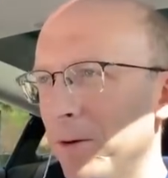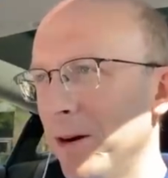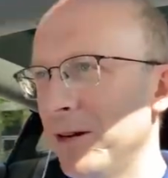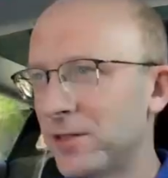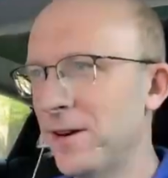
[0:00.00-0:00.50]

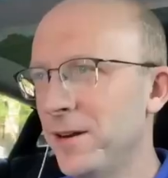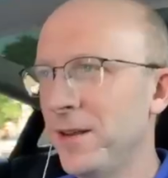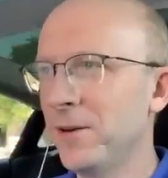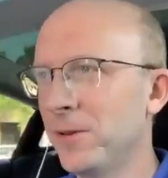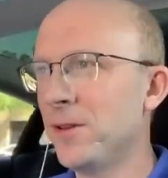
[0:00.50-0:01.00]
where it started
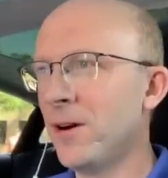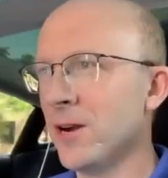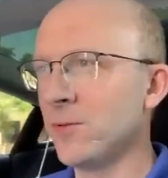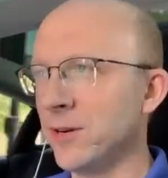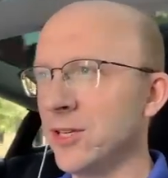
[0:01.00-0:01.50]
to get really
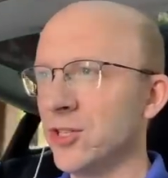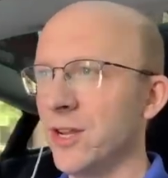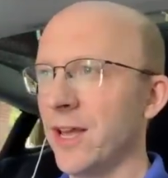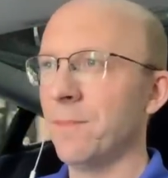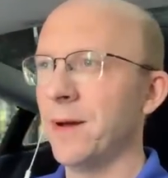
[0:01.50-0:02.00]
awkward, I
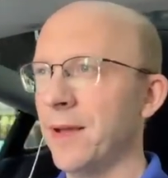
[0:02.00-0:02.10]
should have